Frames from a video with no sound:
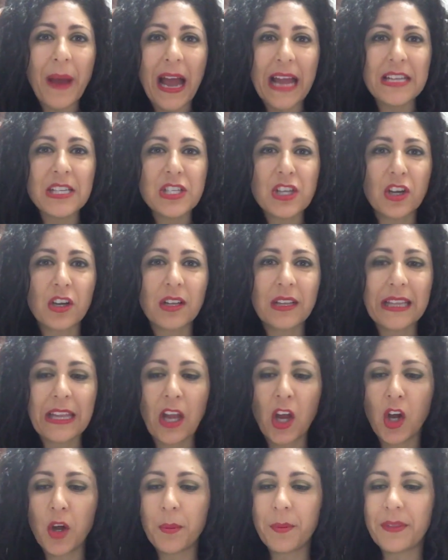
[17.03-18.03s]
I certainly
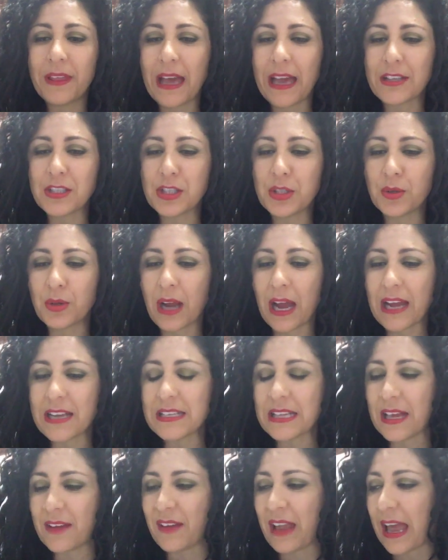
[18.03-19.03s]
hope that you
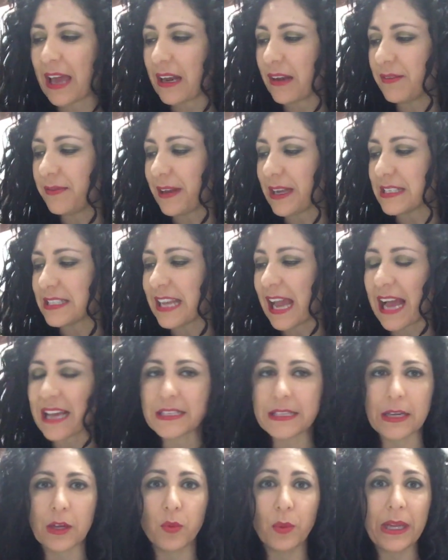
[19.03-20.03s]
guys have had a
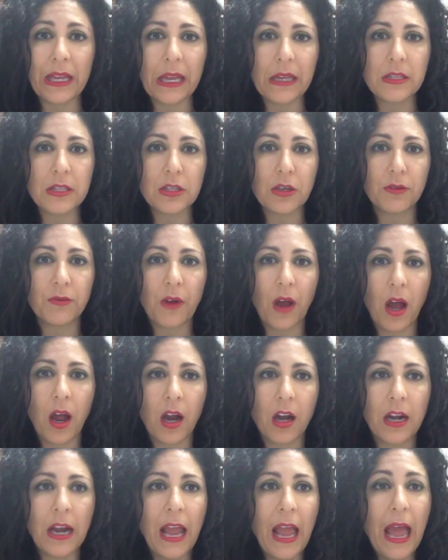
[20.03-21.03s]
fantastic weekend so
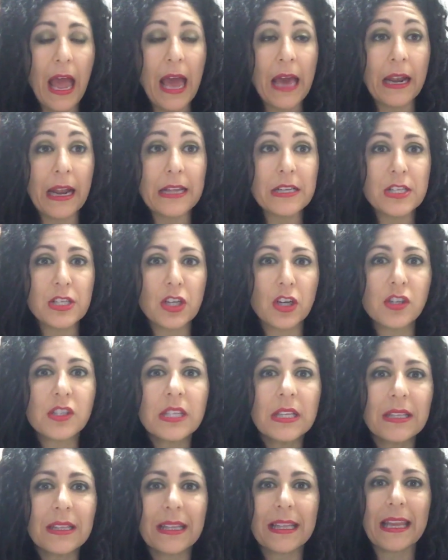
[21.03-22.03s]
far, and I
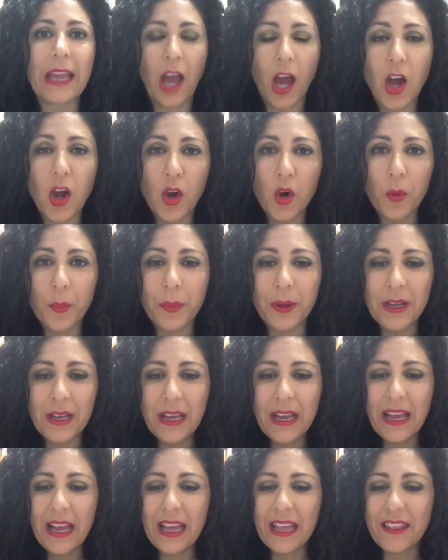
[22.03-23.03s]
certainly hope
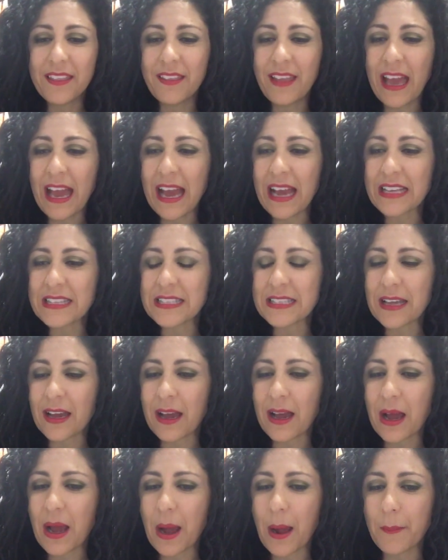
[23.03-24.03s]
that
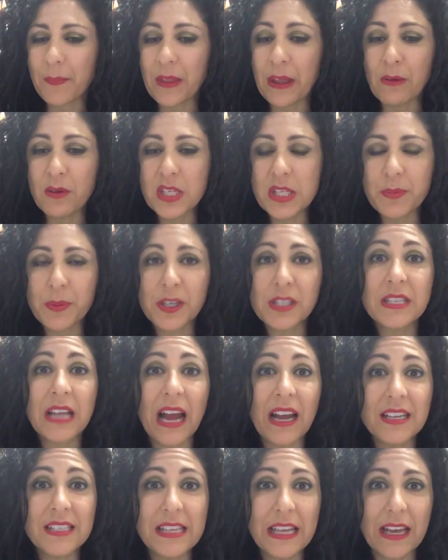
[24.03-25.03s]
it was
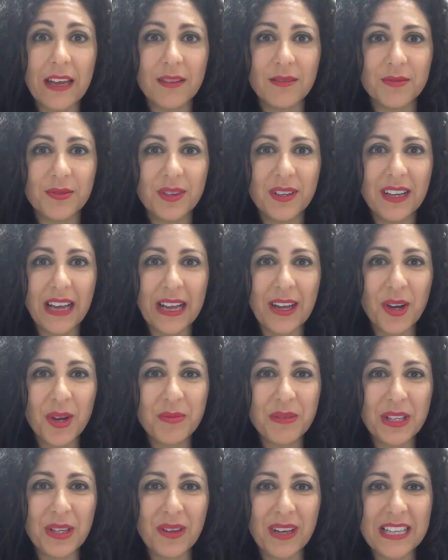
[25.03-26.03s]
productive. I
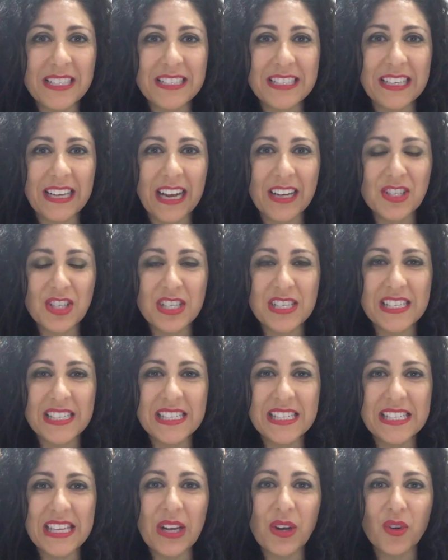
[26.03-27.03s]
hope that you guys did not
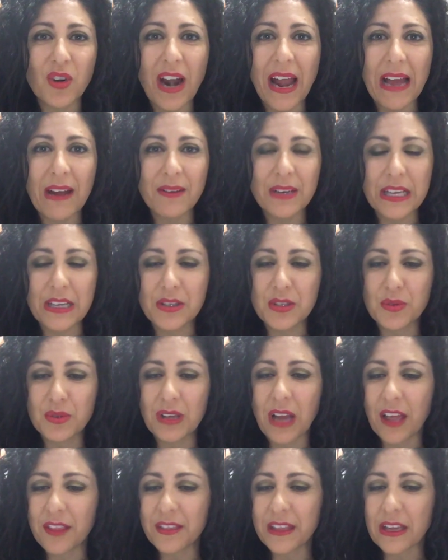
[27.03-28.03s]
just sit around and do
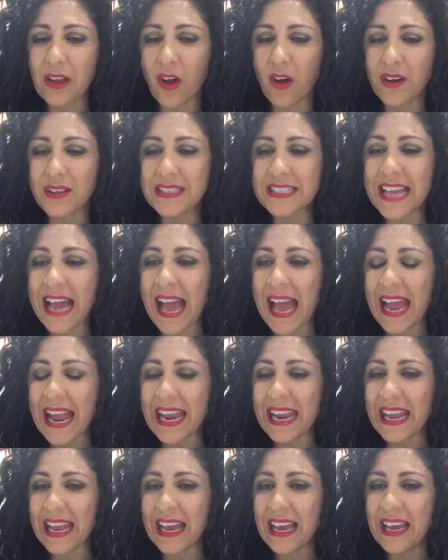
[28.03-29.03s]
nothing all
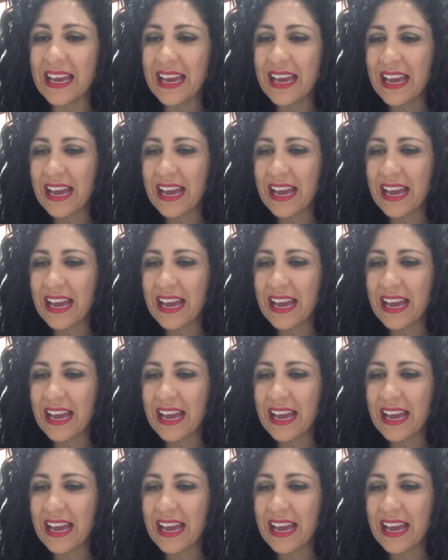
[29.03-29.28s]
day.